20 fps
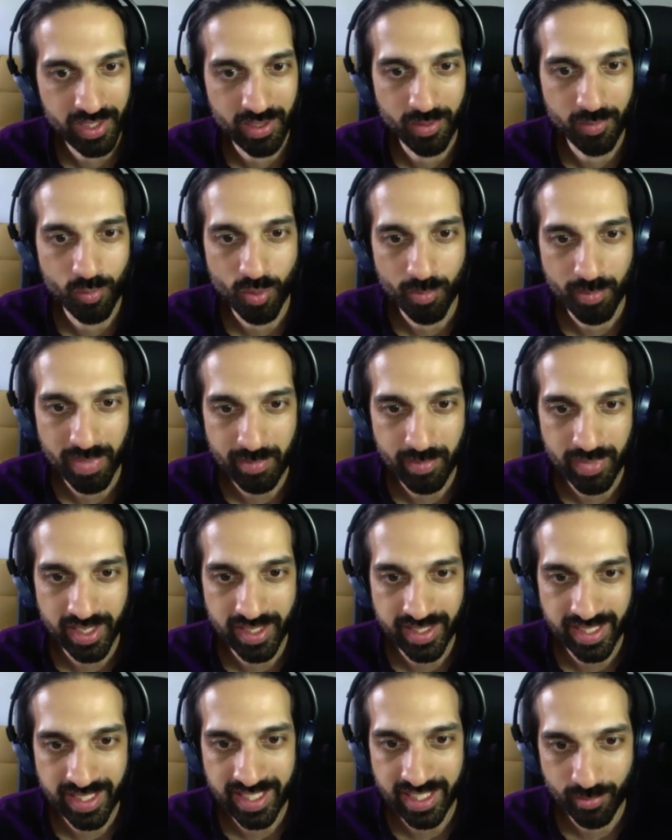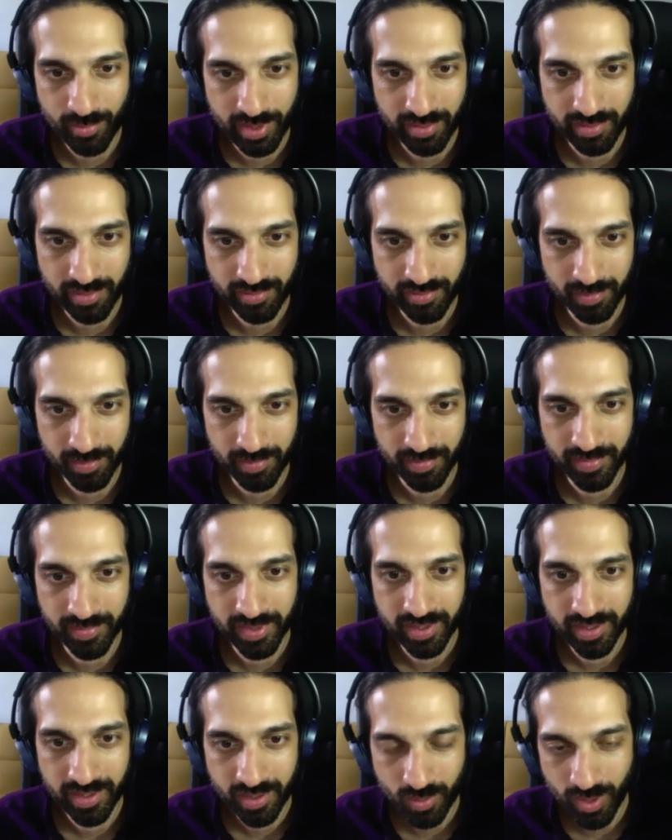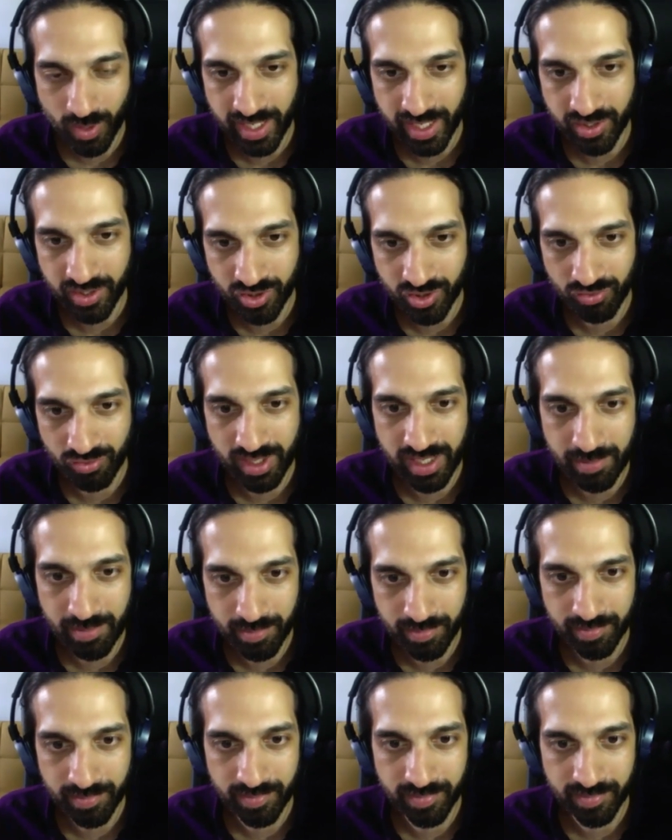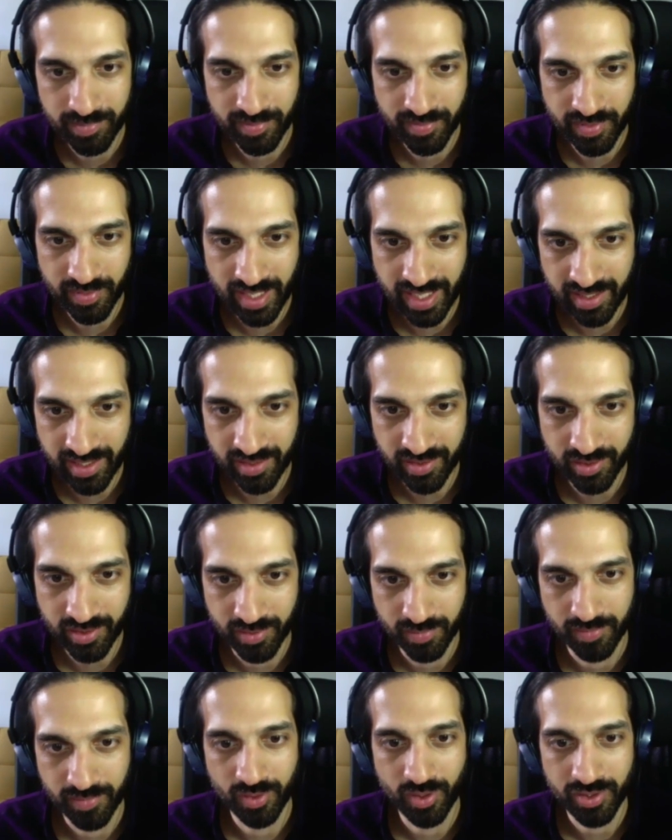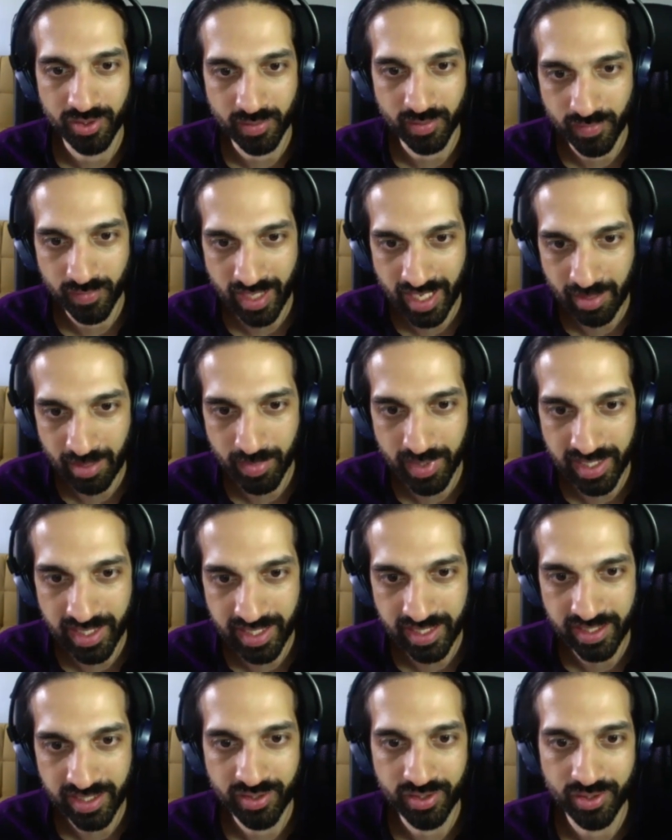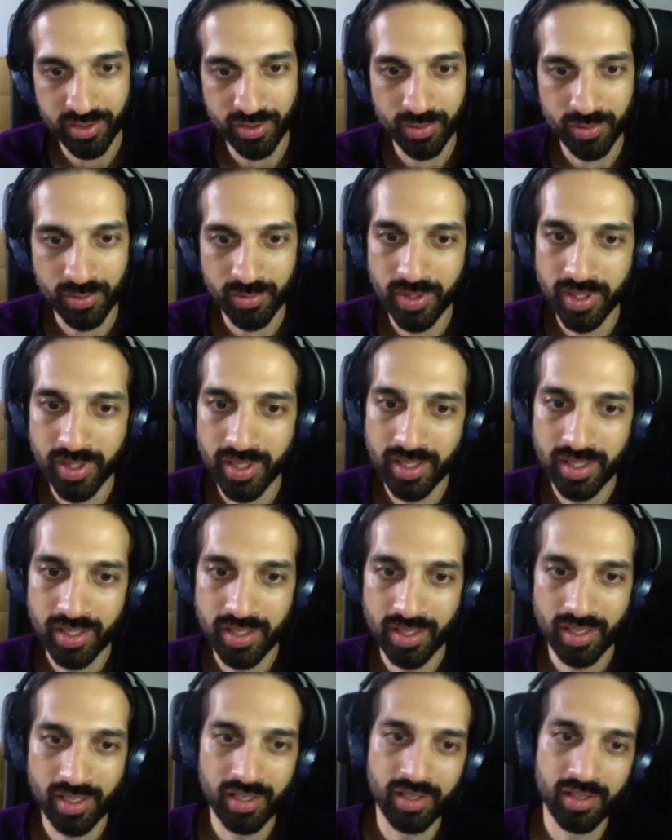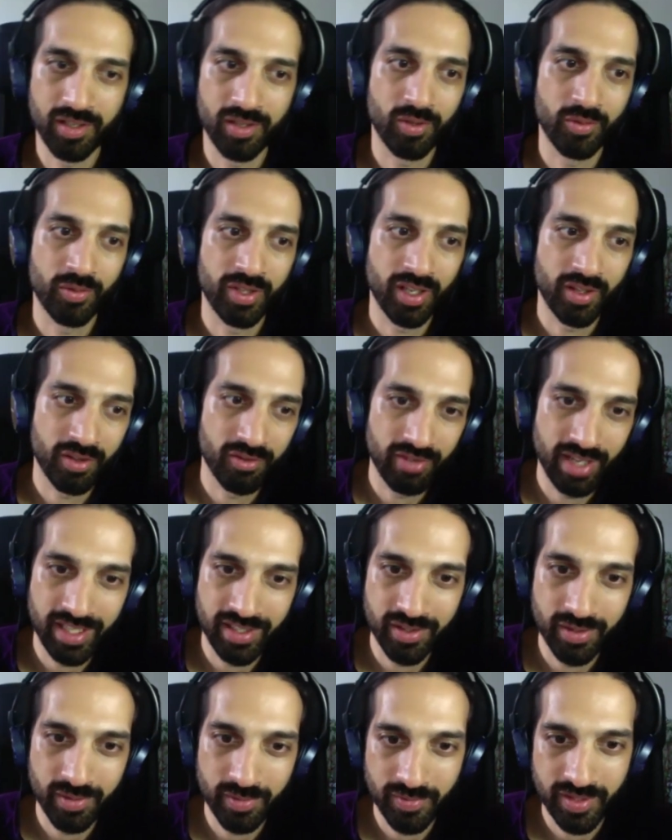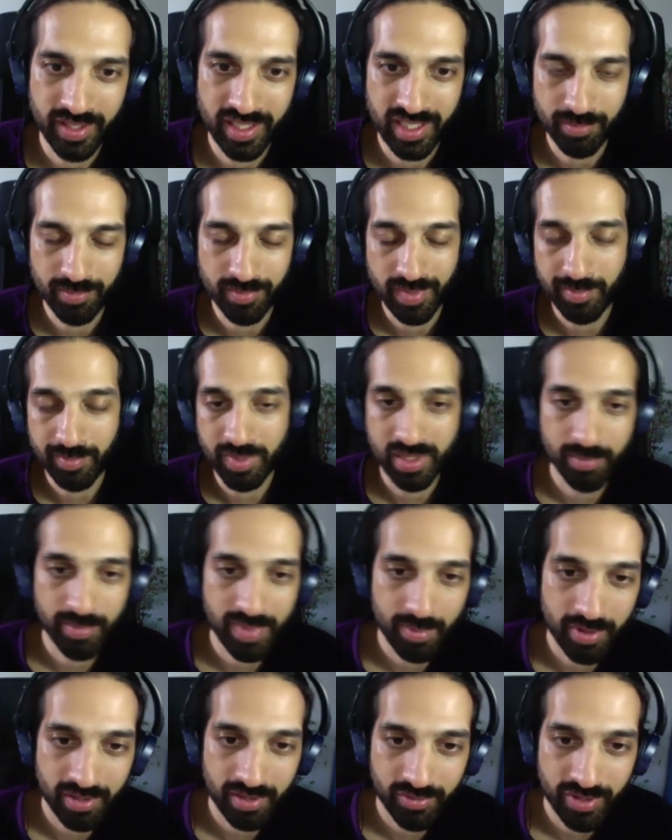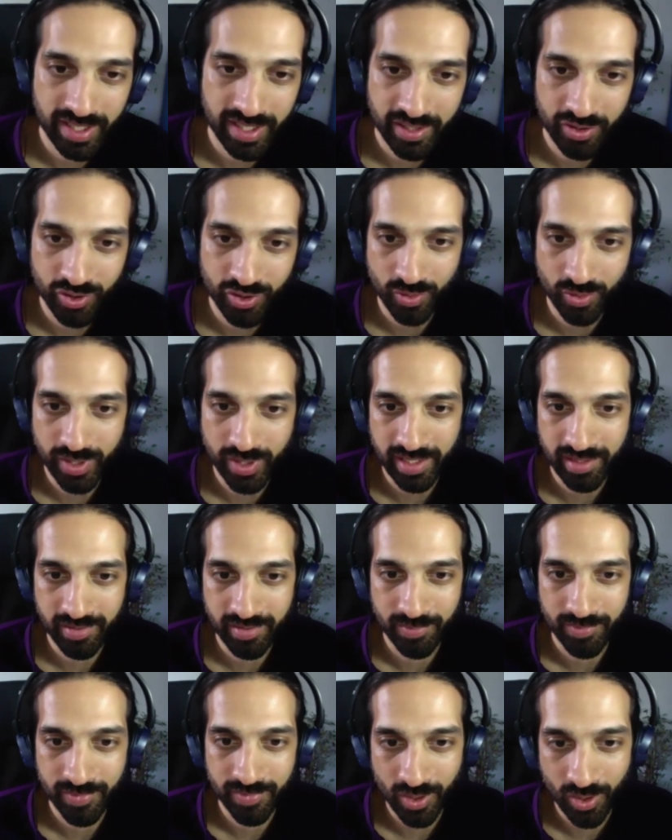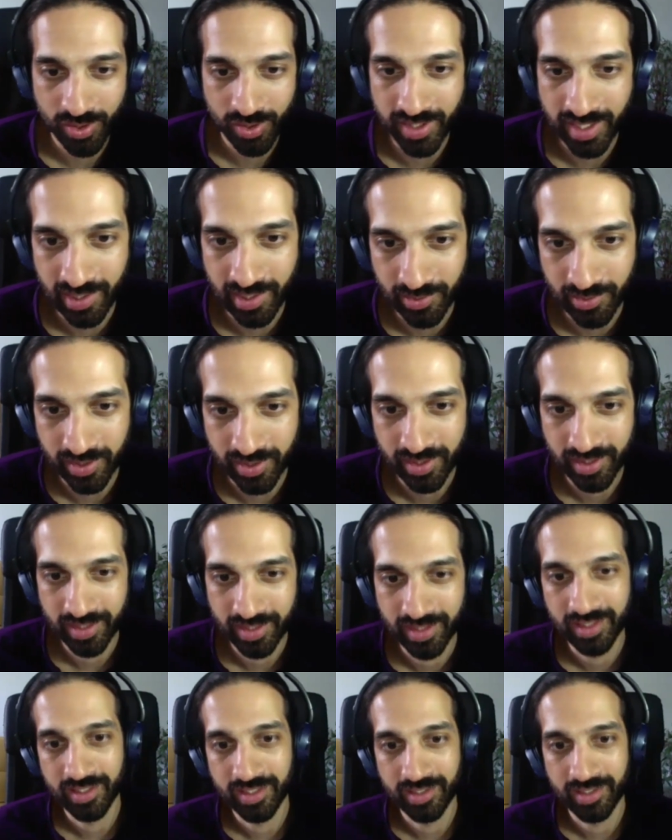you know, what people are dealing with from quite extreme things of loss of family to uh, on the other end of things. Maybe some people are really enjoying the lockdown.